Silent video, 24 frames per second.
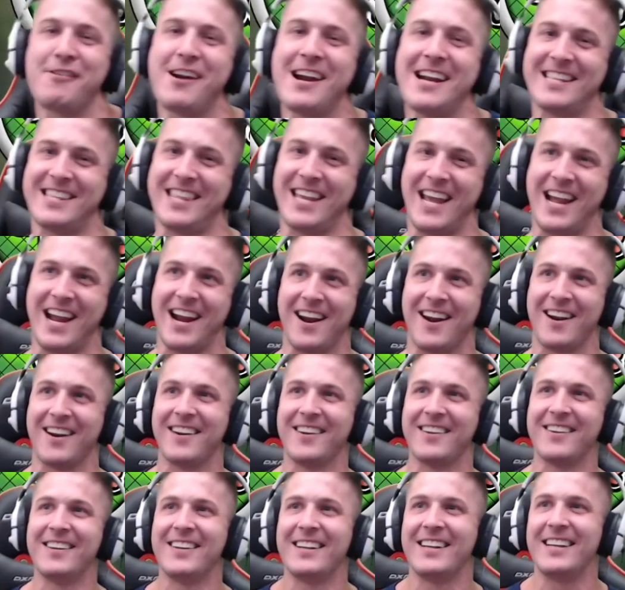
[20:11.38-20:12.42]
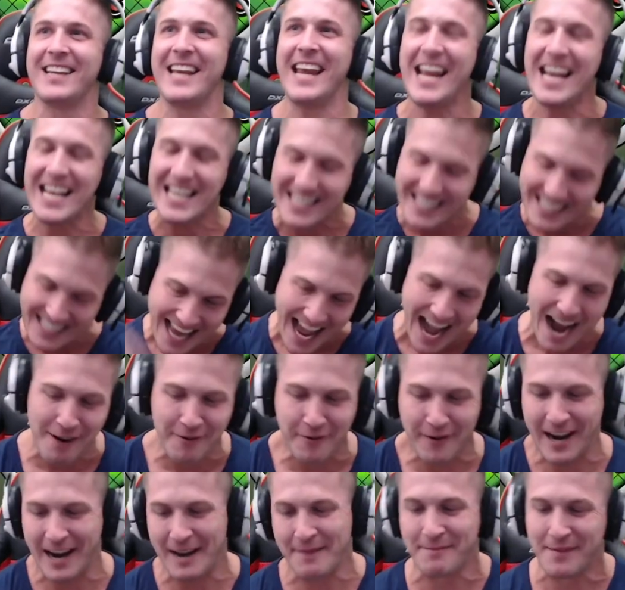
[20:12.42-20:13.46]
right there. He is now
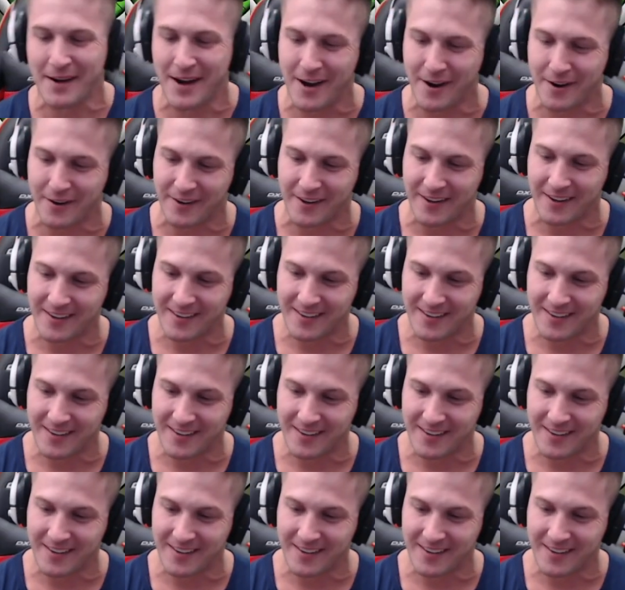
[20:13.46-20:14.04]
rainbowed.